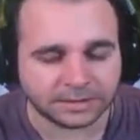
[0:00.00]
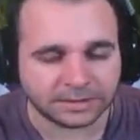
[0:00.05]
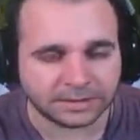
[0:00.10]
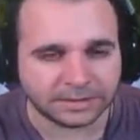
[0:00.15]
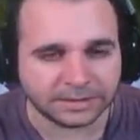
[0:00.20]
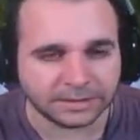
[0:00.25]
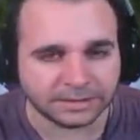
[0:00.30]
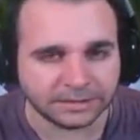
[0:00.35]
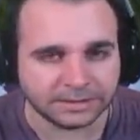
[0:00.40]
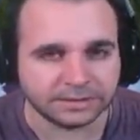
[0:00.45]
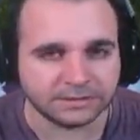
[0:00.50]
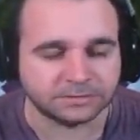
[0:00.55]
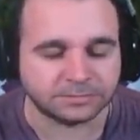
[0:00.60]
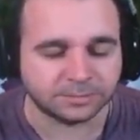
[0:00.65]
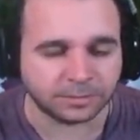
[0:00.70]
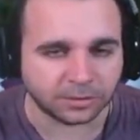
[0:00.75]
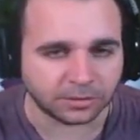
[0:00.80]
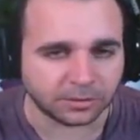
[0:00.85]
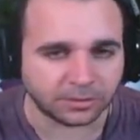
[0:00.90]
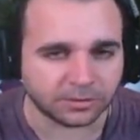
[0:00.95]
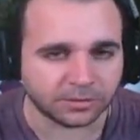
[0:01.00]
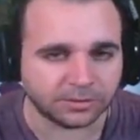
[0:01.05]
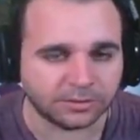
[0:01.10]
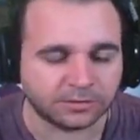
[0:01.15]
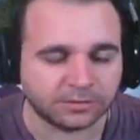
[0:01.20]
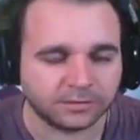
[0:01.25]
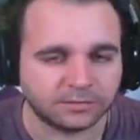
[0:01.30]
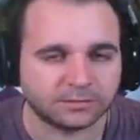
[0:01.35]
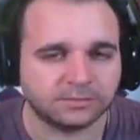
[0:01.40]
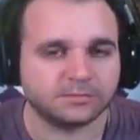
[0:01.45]
healing his
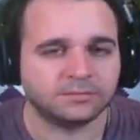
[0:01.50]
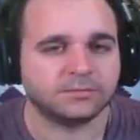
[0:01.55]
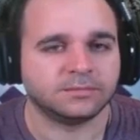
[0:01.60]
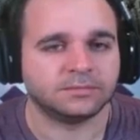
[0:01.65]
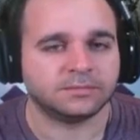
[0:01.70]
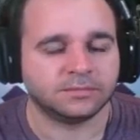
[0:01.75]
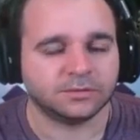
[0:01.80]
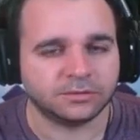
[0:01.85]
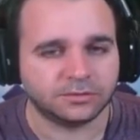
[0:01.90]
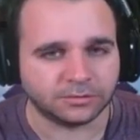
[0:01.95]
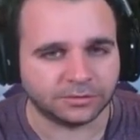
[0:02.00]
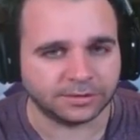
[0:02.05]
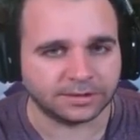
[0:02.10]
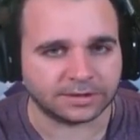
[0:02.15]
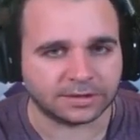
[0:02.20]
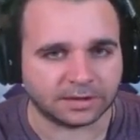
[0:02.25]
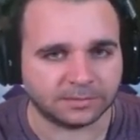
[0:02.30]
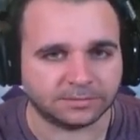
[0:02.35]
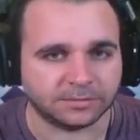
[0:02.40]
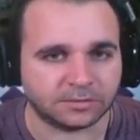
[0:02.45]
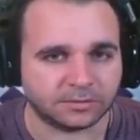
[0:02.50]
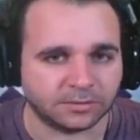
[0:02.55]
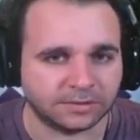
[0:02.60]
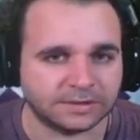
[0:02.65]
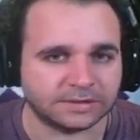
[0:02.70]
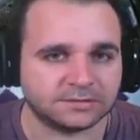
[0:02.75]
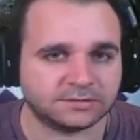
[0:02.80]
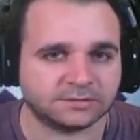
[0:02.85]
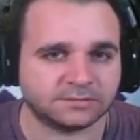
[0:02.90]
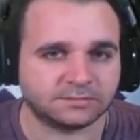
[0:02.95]
bird, doing a couple of
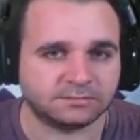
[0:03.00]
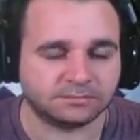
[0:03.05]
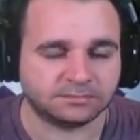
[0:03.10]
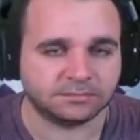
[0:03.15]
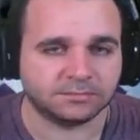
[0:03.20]
quests